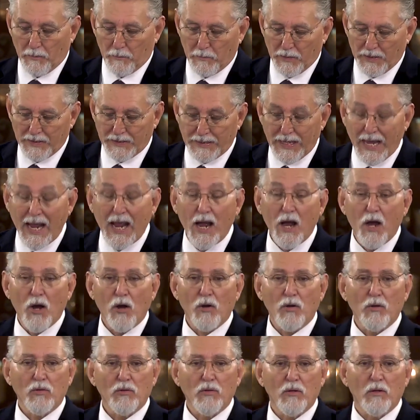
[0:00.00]
But
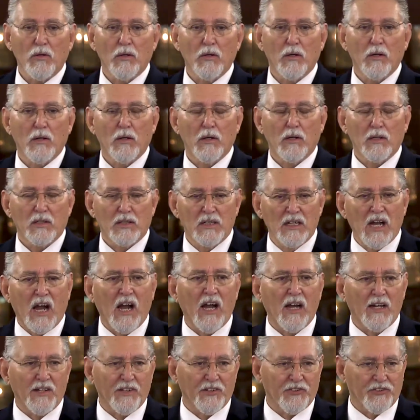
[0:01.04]
now
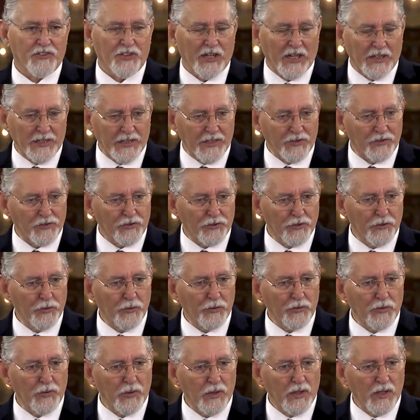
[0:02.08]
God has done it
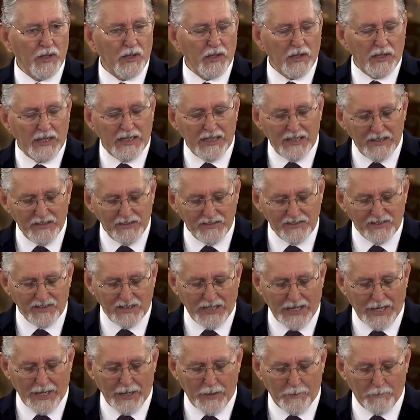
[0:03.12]
through his
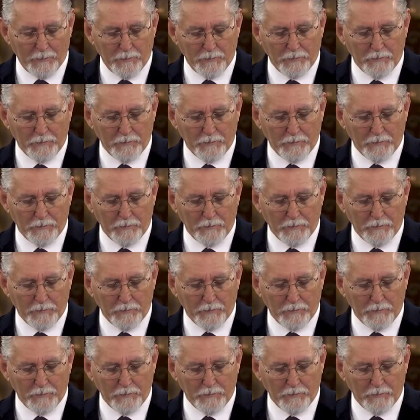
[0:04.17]
lamb.